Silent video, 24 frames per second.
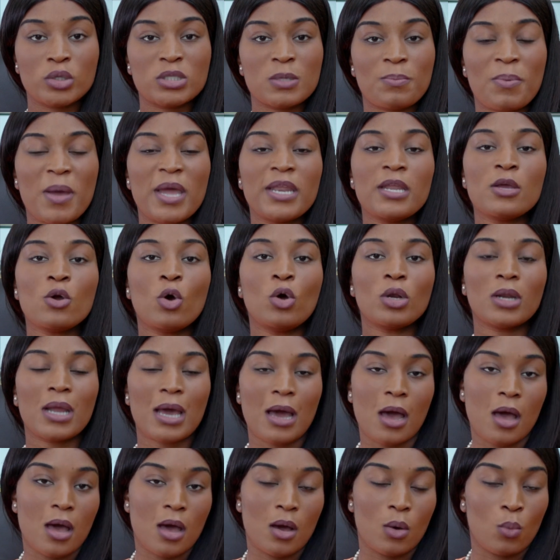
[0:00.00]
depending on
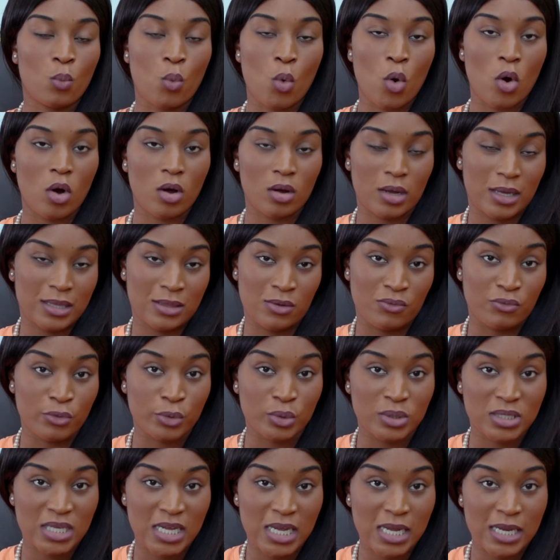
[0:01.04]
what the
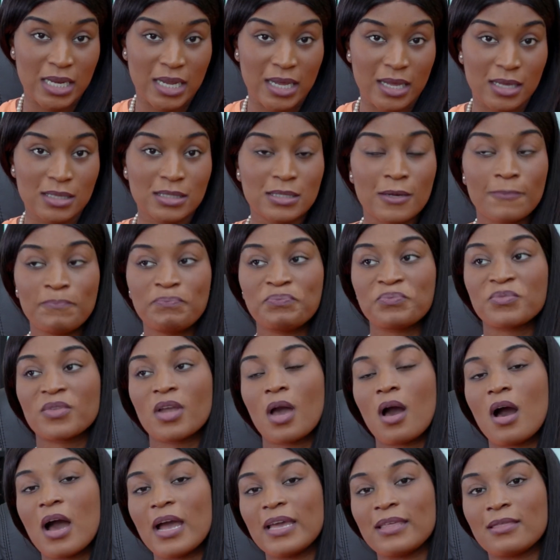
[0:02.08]
routine is,
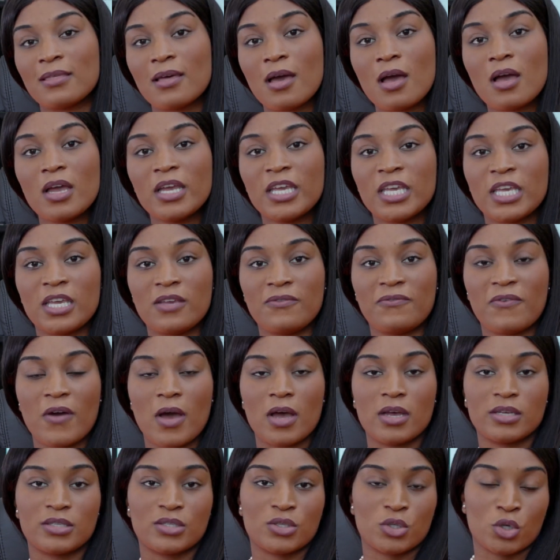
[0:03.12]
either he
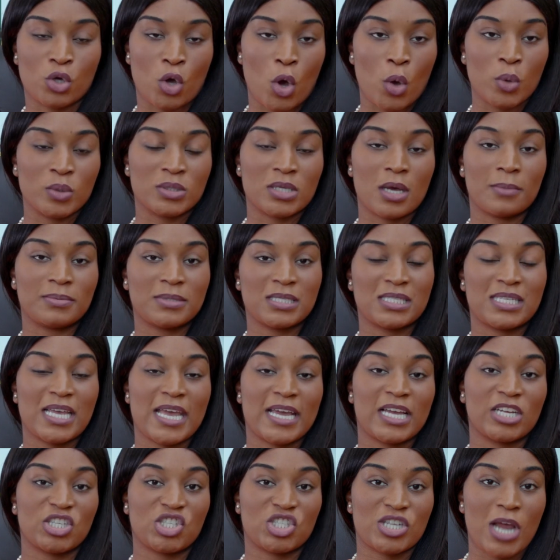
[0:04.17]
first goes up to
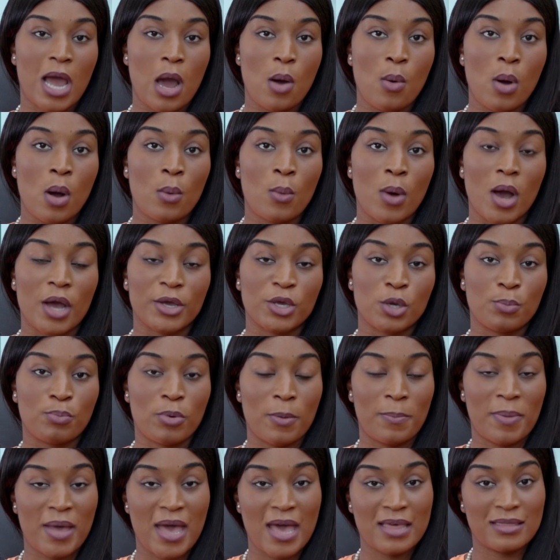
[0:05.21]
take a shower while you
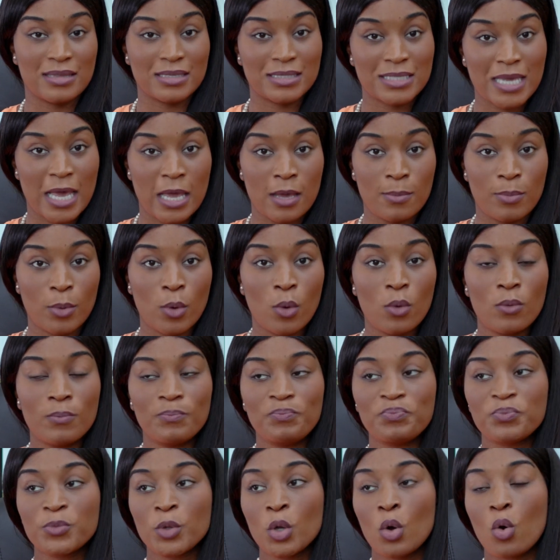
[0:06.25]
prepare the table,
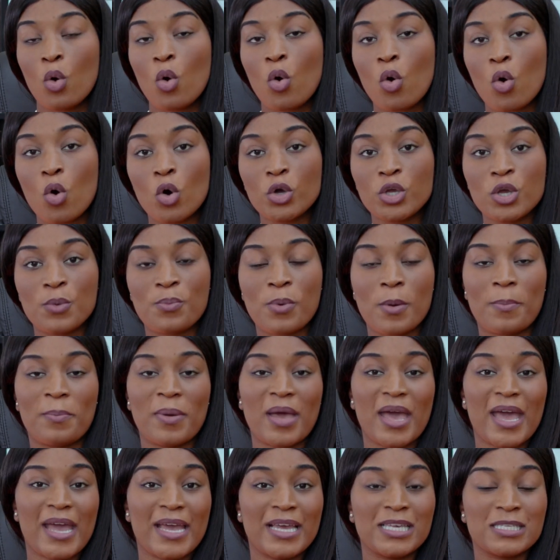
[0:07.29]
or you
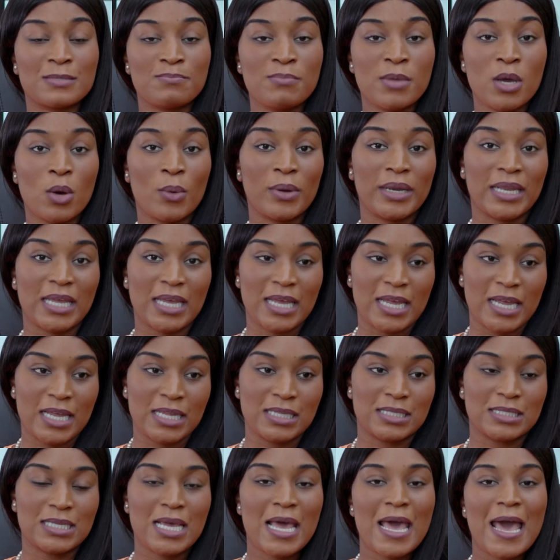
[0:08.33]
prepare his meal and he
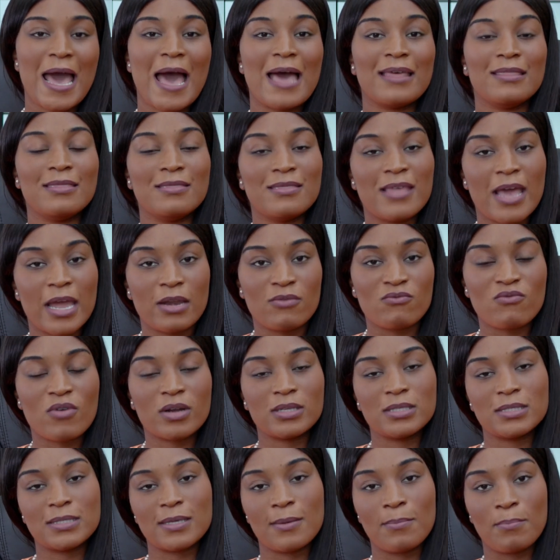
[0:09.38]
eats and then
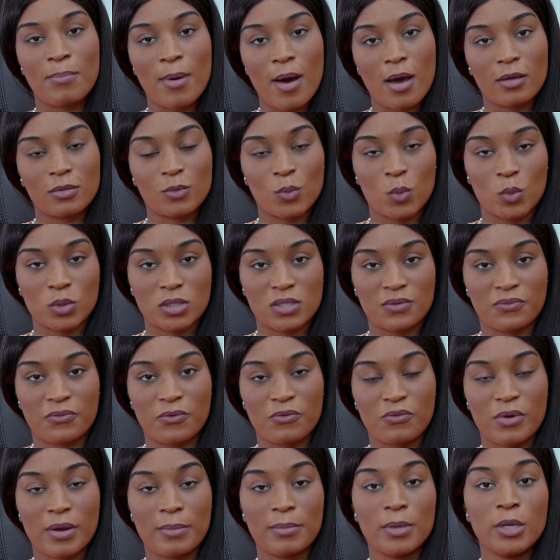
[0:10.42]
run some bath water
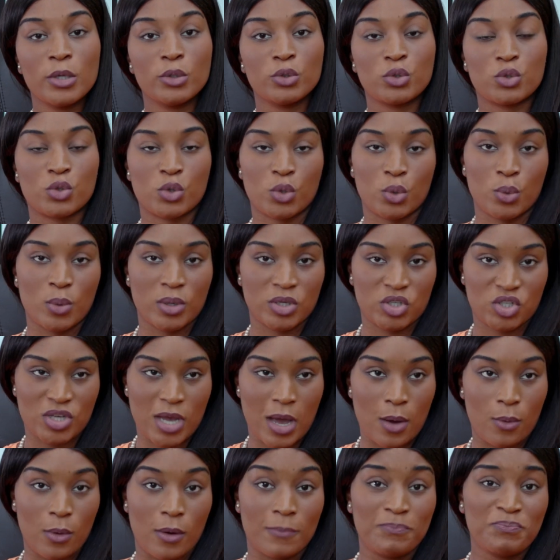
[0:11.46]
for him to
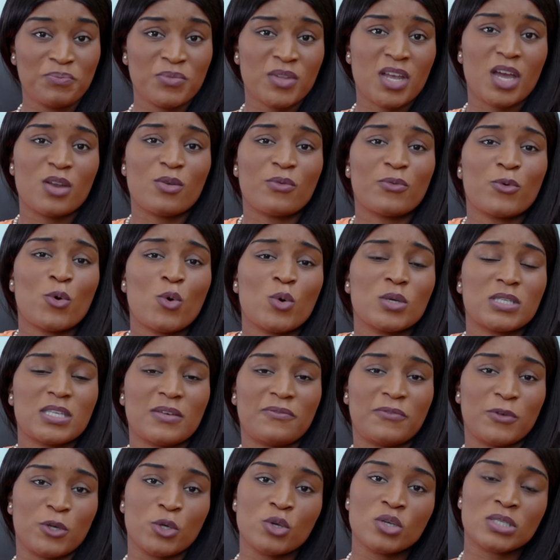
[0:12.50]
shower. And of course,
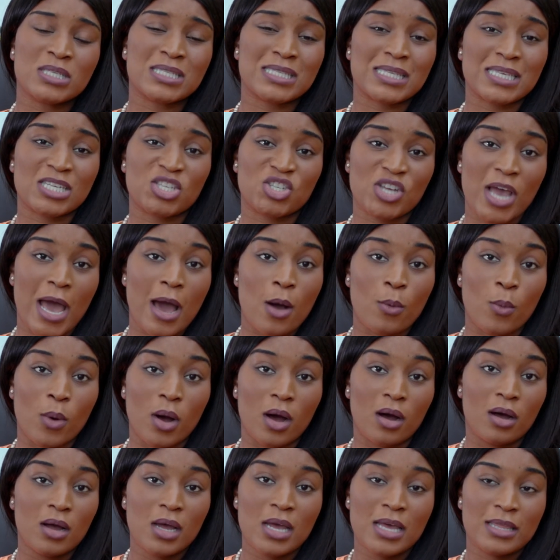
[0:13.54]
if he uses the
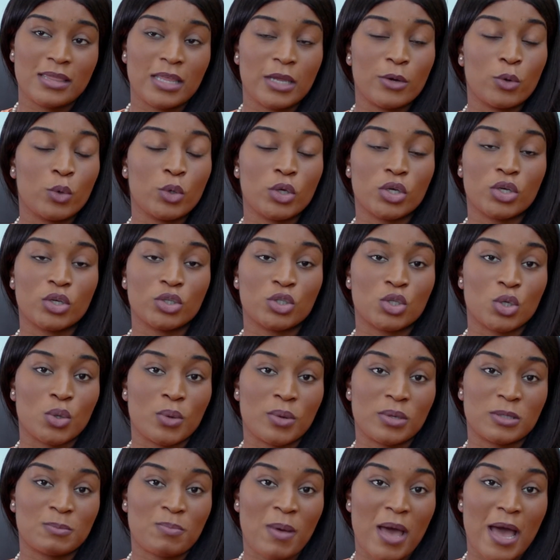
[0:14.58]
shower, then all you could do
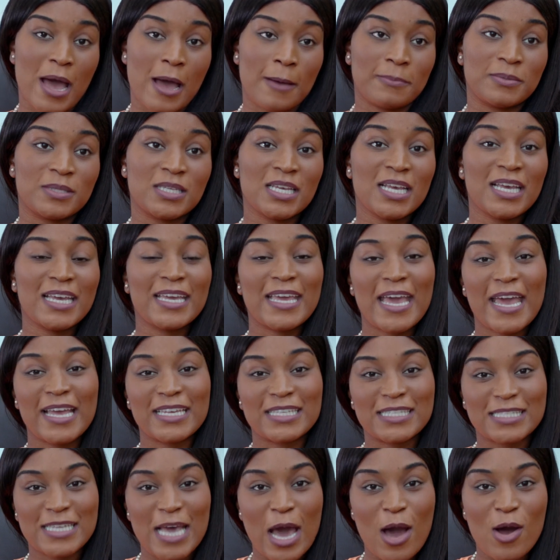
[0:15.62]
is perhaps get
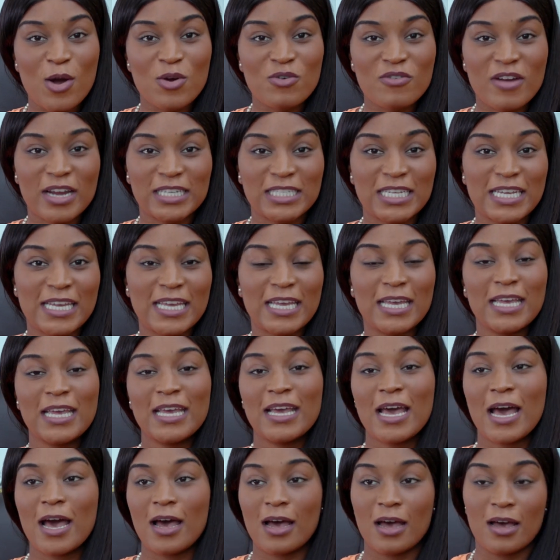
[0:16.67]
his towel ready,
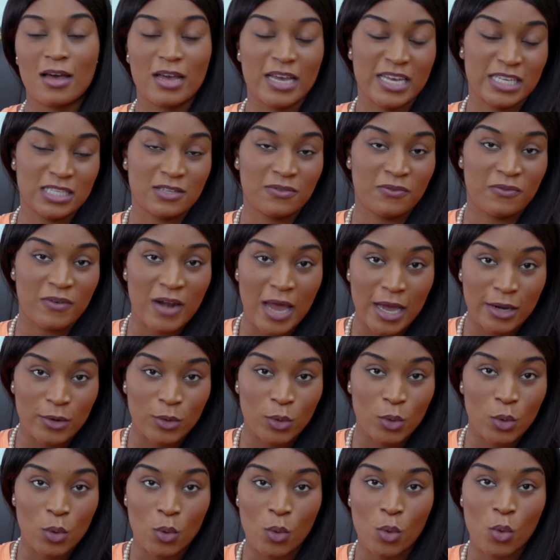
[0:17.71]
his
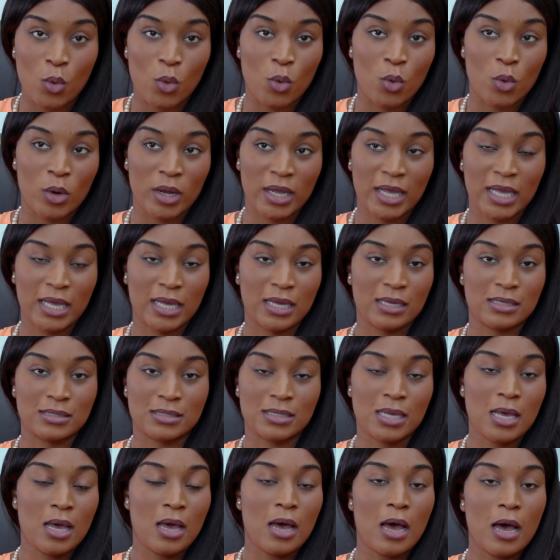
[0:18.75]
flannel or his
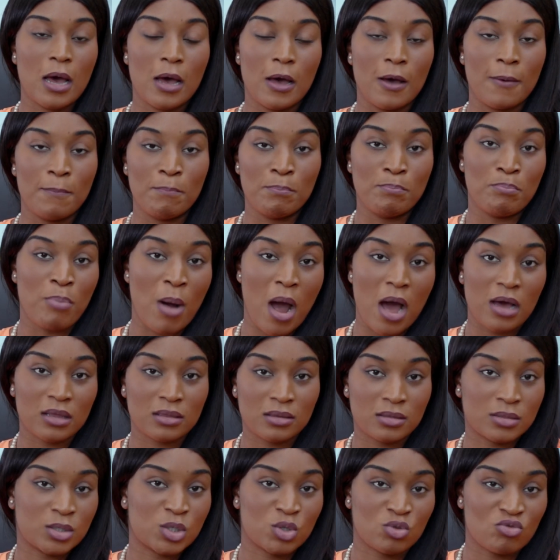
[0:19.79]

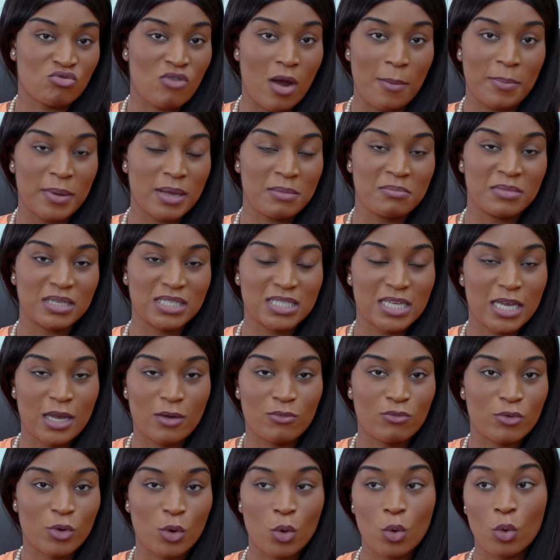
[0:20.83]
bath scrubbing
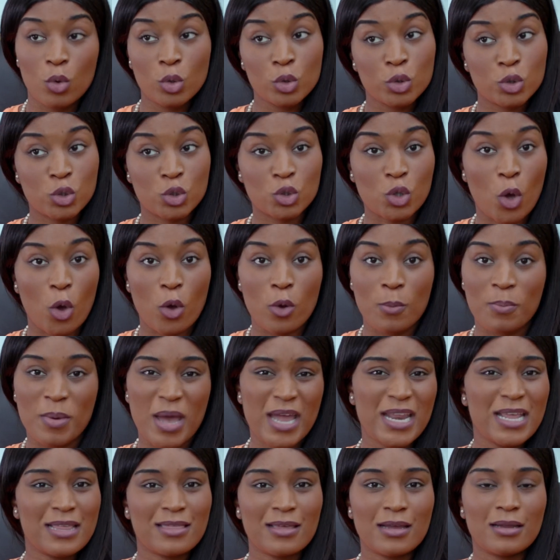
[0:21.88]
material, soap,
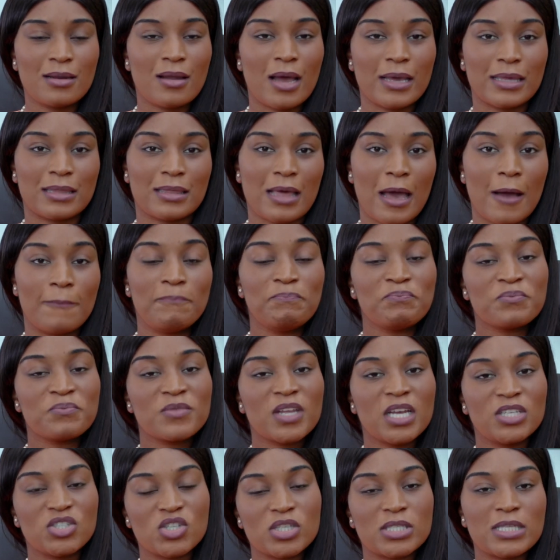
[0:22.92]
anything like that,
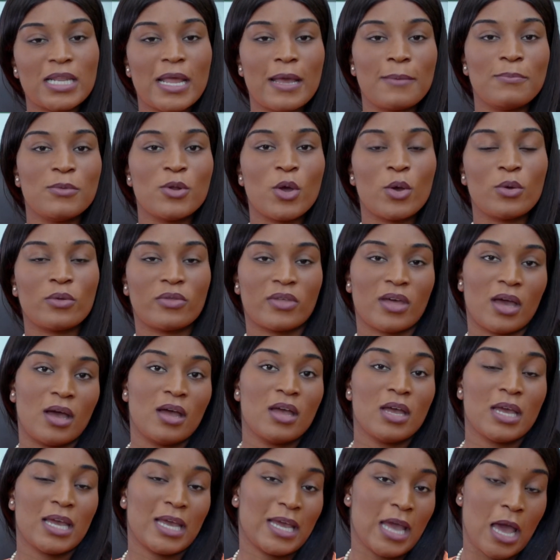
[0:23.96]
and just let him know that
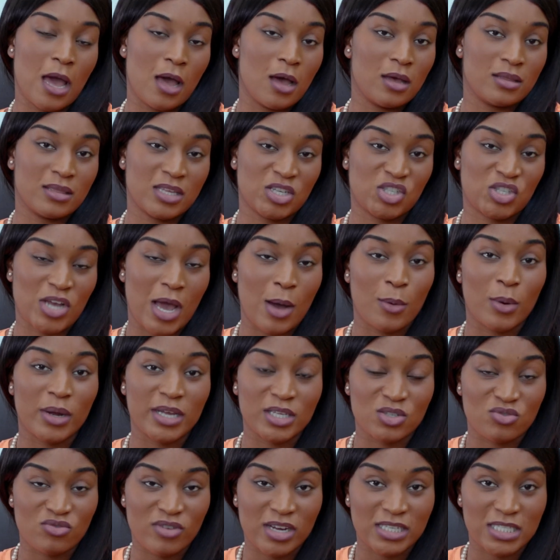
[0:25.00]
the shower
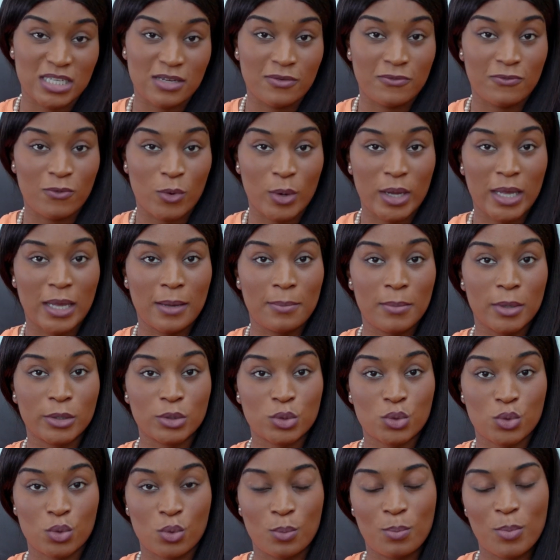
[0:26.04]
is ready for him
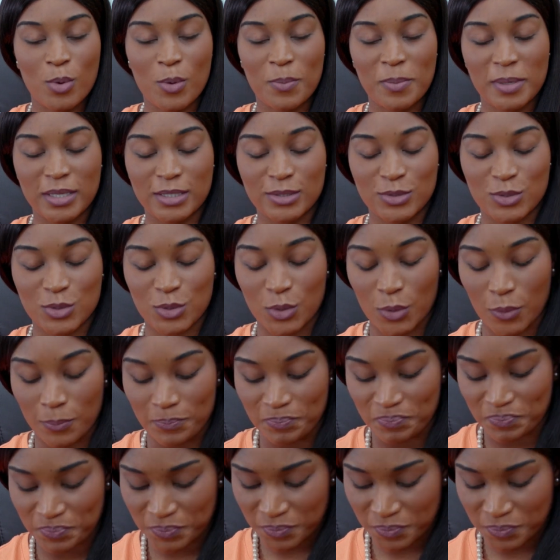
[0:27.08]
to pop into.